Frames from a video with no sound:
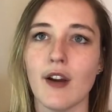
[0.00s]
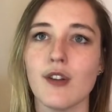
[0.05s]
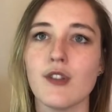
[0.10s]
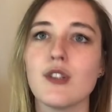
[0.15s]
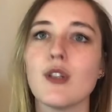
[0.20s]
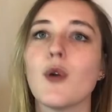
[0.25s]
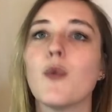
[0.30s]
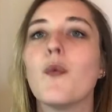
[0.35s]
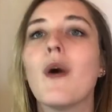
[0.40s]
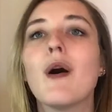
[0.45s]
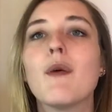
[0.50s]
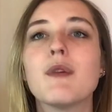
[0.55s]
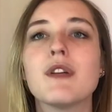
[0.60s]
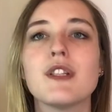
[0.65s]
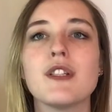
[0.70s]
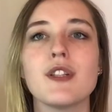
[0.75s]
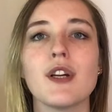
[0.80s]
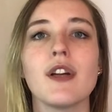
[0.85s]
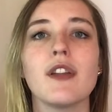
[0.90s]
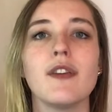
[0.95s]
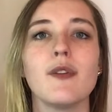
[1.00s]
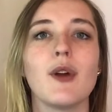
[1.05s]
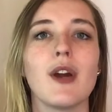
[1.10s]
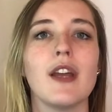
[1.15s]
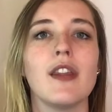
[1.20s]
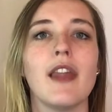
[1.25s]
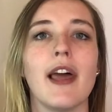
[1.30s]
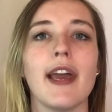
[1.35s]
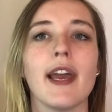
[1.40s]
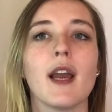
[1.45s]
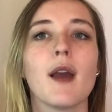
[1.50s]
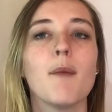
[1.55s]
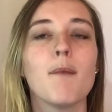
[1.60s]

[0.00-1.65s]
So what was third grade like?